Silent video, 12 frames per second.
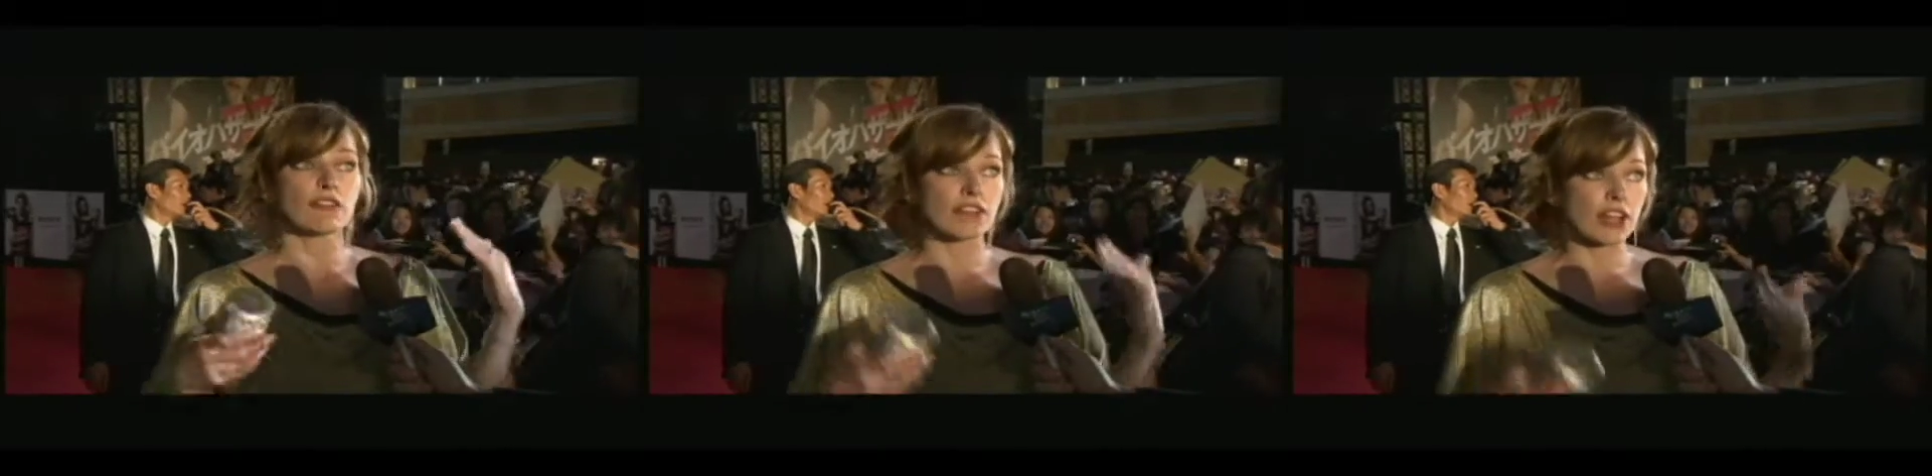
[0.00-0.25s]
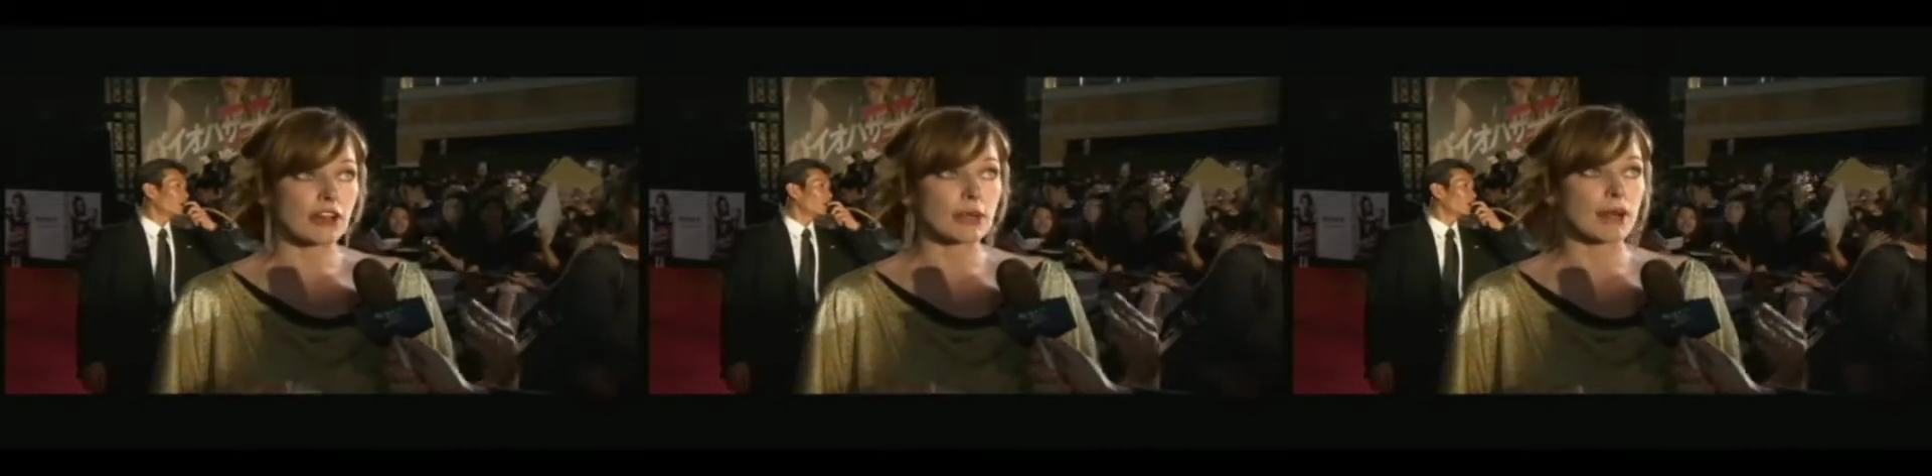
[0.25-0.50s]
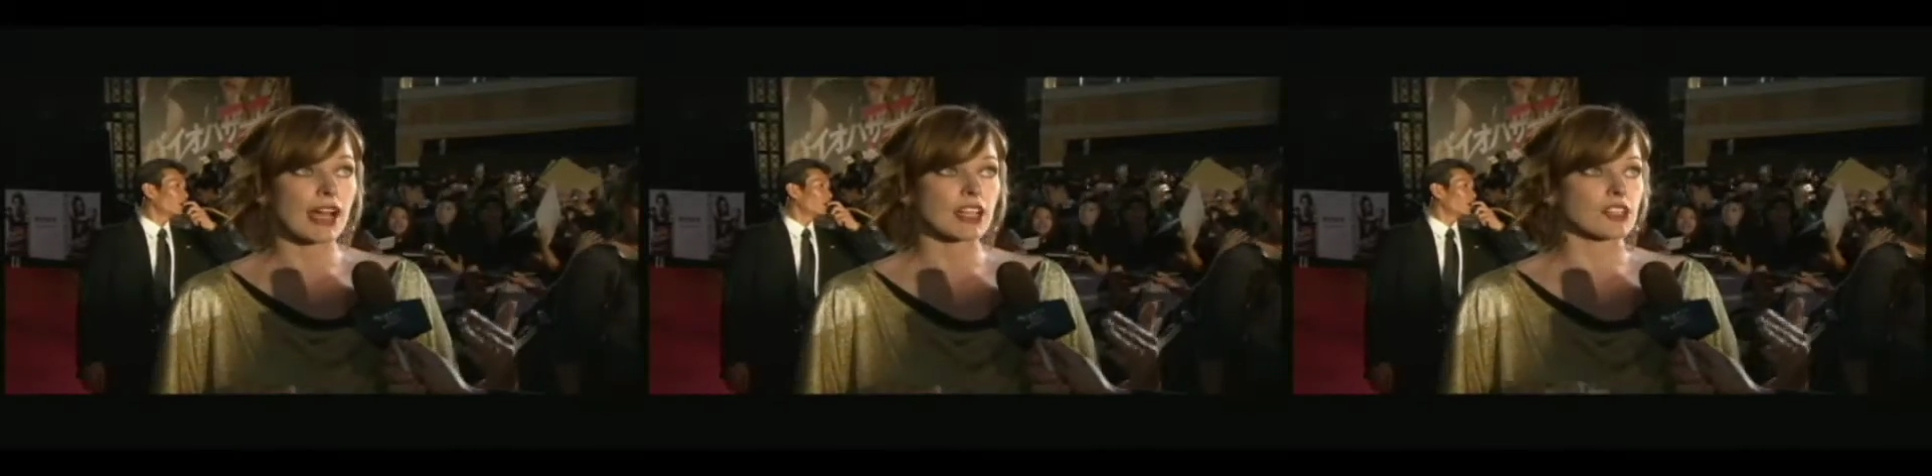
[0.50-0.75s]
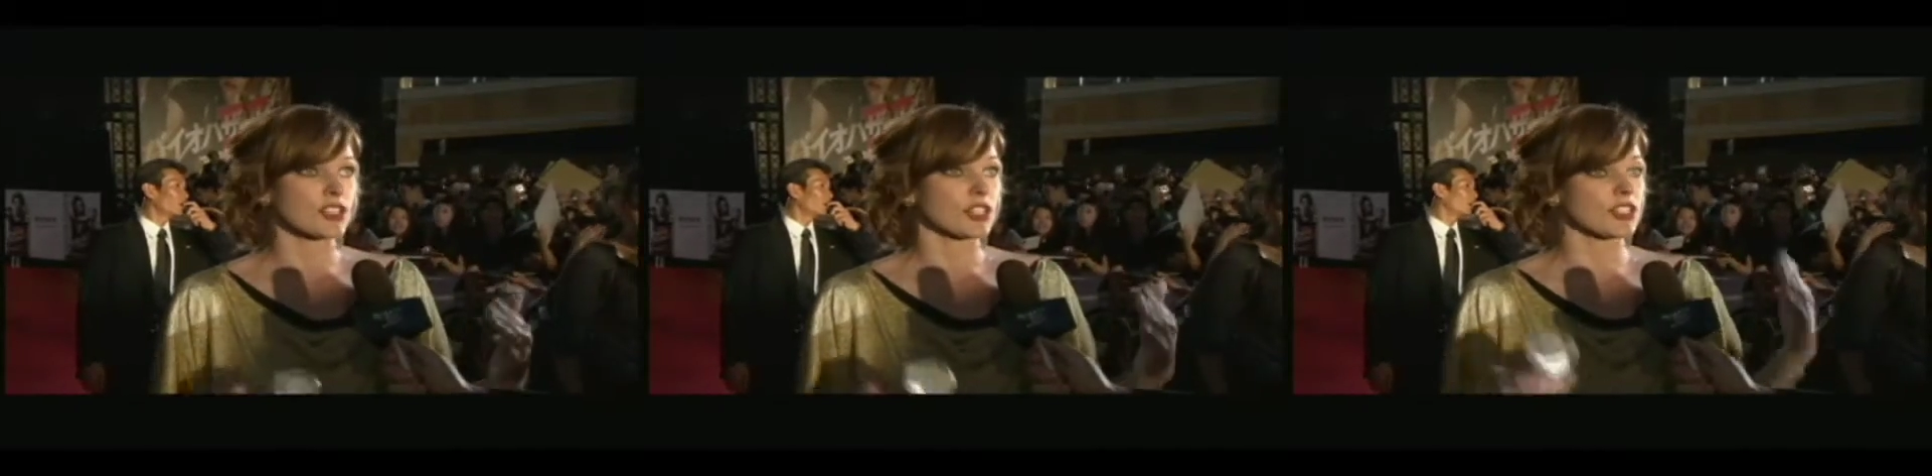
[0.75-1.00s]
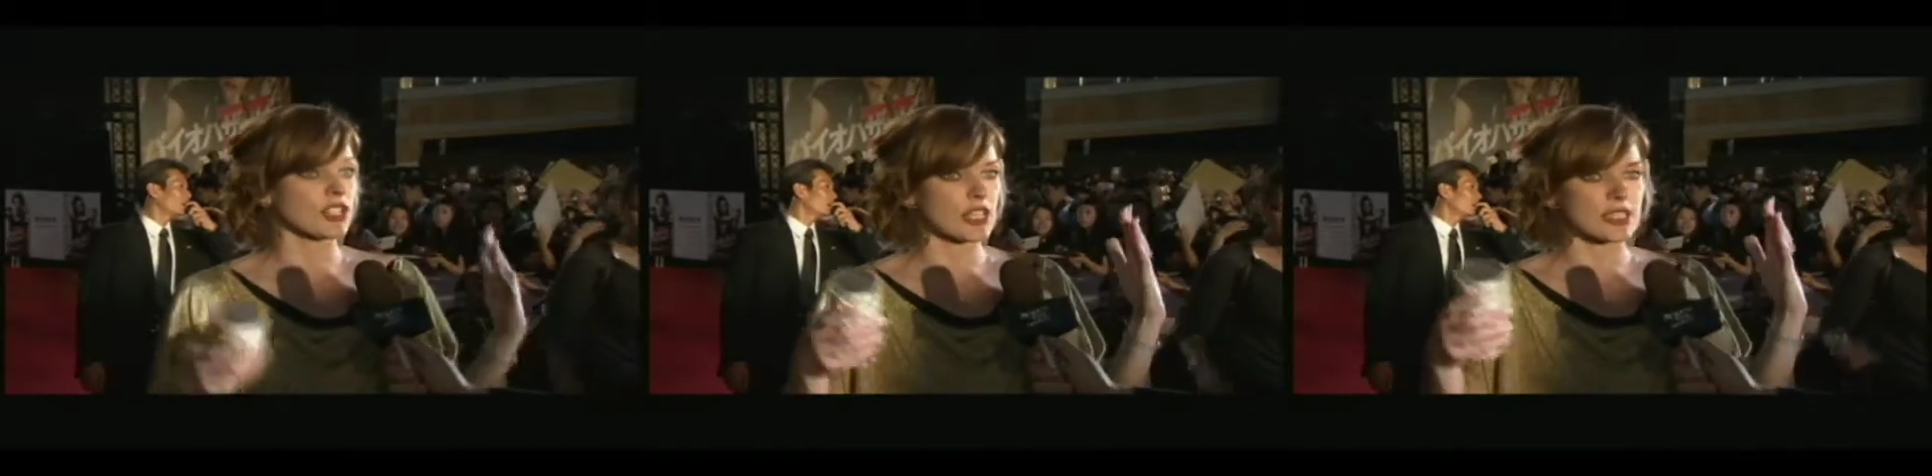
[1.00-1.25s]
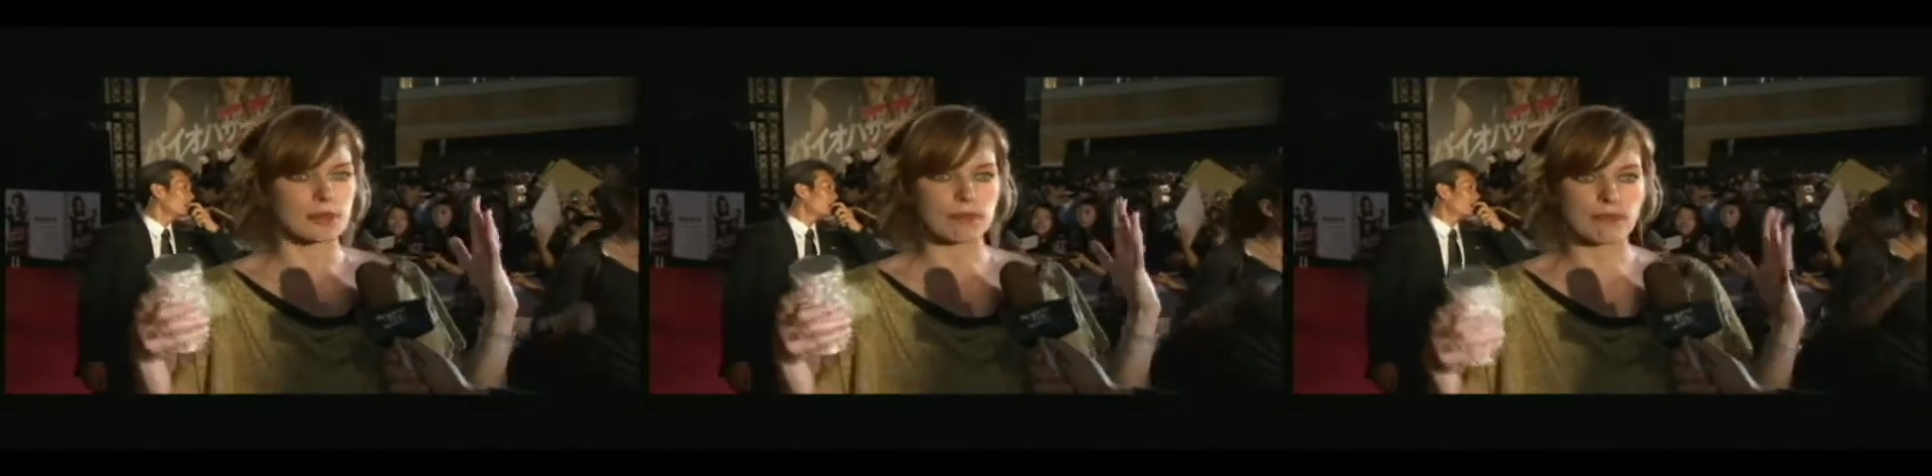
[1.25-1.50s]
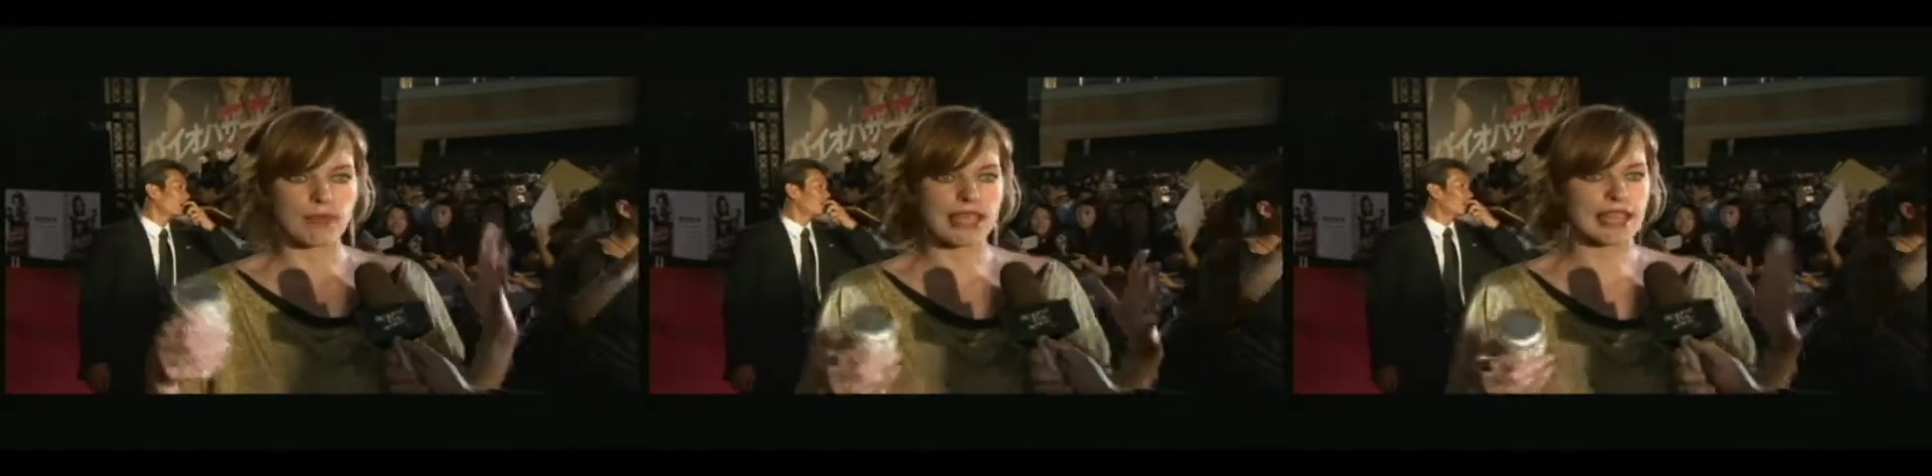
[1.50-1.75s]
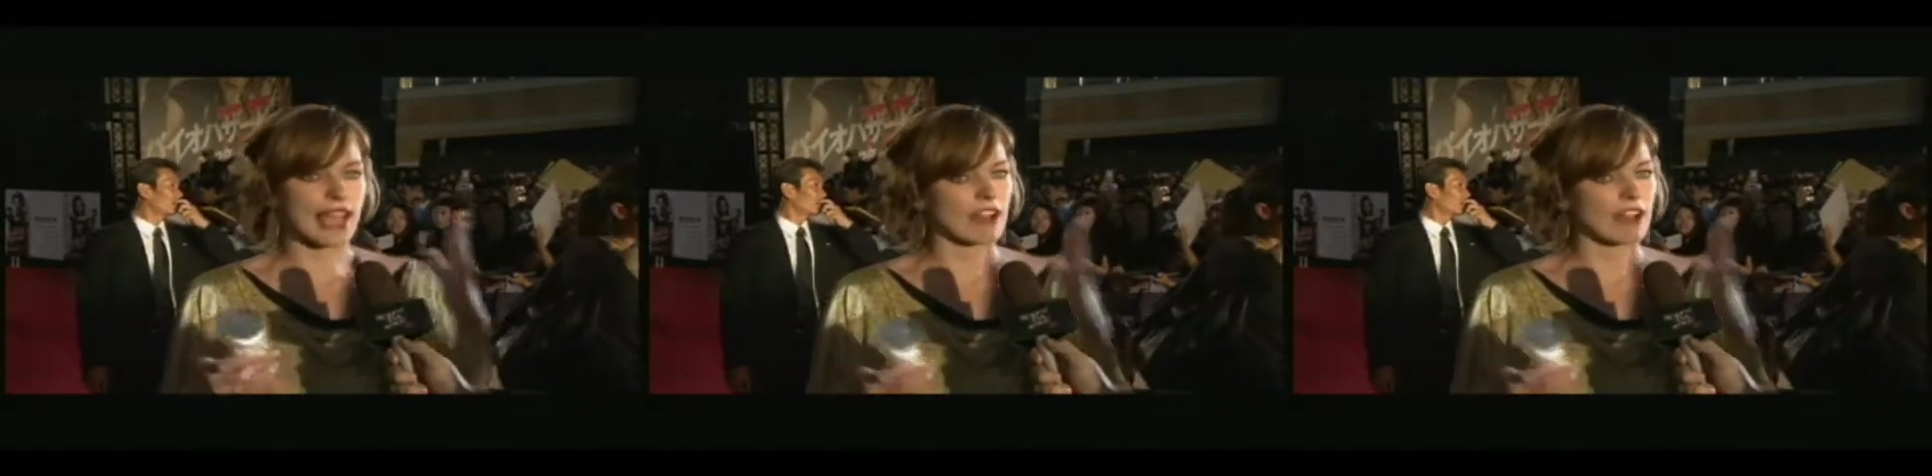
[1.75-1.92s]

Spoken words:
very much to just make